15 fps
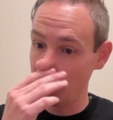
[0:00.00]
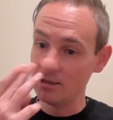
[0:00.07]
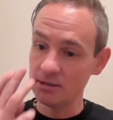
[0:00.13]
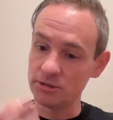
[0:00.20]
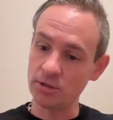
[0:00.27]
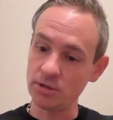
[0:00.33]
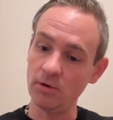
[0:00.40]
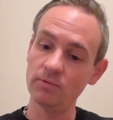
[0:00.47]

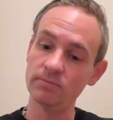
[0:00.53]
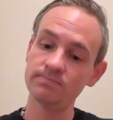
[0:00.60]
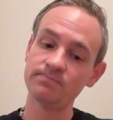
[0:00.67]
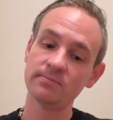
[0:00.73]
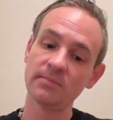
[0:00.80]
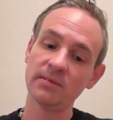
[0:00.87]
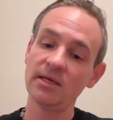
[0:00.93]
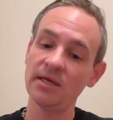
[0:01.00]
So
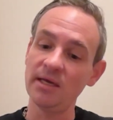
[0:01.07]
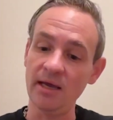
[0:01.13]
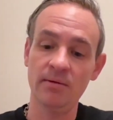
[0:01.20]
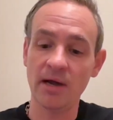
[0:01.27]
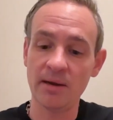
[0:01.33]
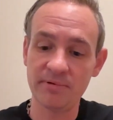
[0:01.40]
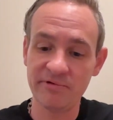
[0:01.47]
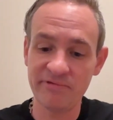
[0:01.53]
in
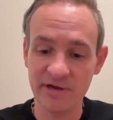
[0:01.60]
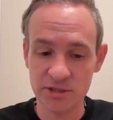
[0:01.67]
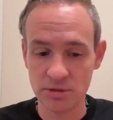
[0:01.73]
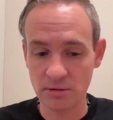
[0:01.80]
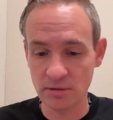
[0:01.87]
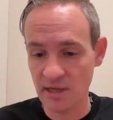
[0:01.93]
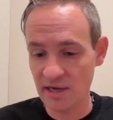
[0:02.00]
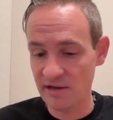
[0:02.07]
my
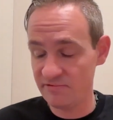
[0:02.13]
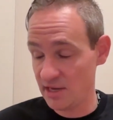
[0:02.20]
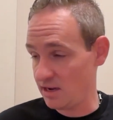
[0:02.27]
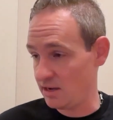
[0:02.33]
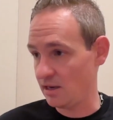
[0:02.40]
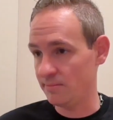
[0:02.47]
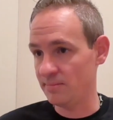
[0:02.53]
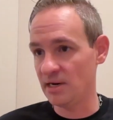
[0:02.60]
professional life, yeah,
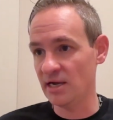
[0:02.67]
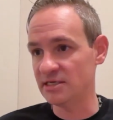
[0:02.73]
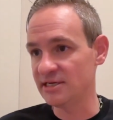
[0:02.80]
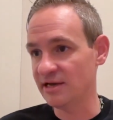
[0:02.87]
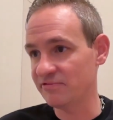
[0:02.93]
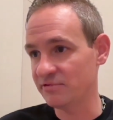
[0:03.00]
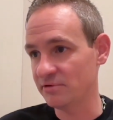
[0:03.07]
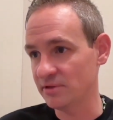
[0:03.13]
I mean, I
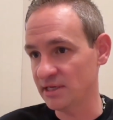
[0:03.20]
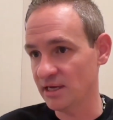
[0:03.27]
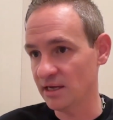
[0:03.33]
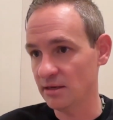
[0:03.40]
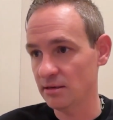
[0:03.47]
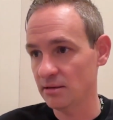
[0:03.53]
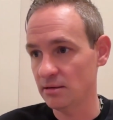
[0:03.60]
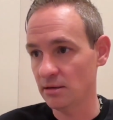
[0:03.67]
definitely
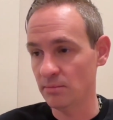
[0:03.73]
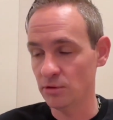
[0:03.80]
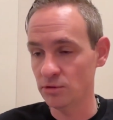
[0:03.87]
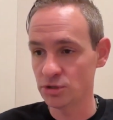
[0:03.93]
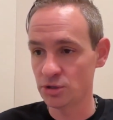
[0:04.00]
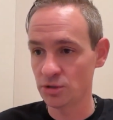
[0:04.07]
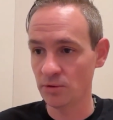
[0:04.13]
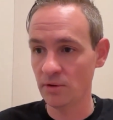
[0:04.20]
get
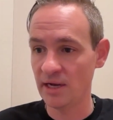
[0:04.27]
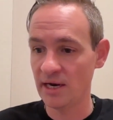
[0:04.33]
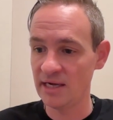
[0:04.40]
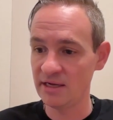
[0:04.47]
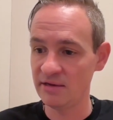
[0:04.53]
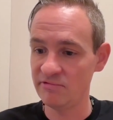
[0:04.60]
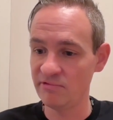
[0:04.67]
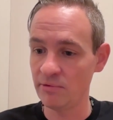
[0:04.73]
emotional and I
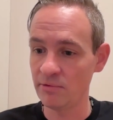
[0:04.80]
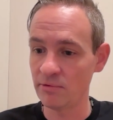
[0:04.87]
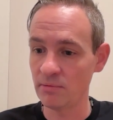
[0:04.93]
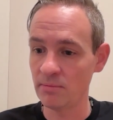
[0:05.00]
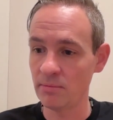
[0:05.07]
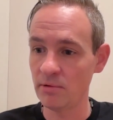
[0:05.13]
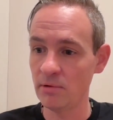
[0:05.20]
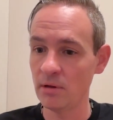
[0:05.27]
get
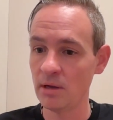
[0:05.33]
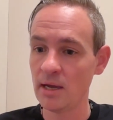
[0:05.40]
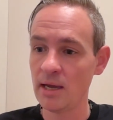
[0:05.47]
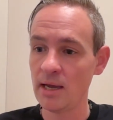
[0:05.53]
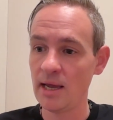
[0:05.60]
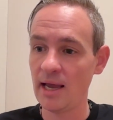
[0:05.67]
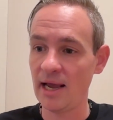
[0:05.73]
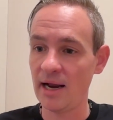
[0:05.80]
vulnerable
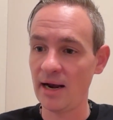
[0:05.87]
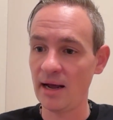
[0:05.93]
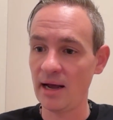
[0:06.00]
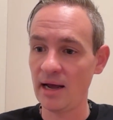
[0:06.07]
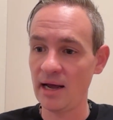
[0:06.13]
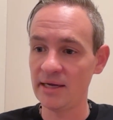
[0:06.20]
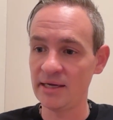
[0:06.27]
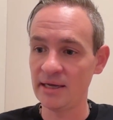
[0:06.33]
and
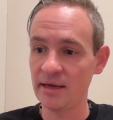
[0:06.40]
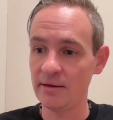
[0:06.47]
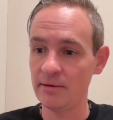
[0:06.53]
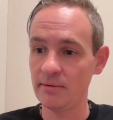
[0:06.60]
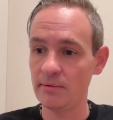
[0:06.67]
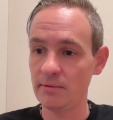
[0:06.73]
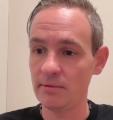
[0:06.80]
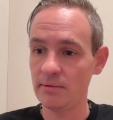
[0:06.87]
I get
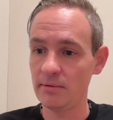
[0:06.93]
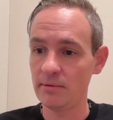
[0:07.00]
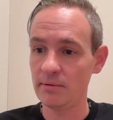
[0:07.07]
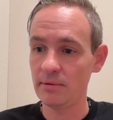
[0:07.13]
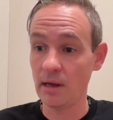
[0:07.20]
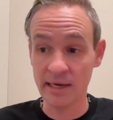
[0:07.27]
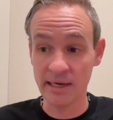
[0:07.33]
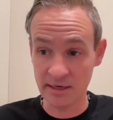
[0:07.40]

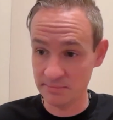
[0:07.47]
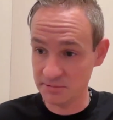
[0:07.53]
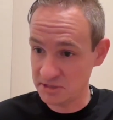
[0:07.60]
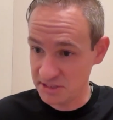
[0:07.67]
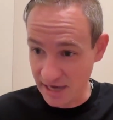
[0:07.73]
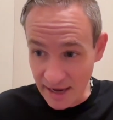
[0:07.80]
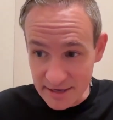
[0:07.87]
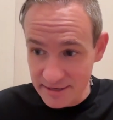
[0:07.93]

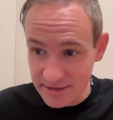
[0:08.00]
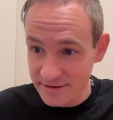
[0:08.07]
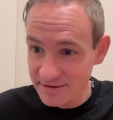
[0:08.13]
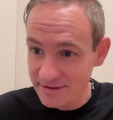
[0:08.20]
upset.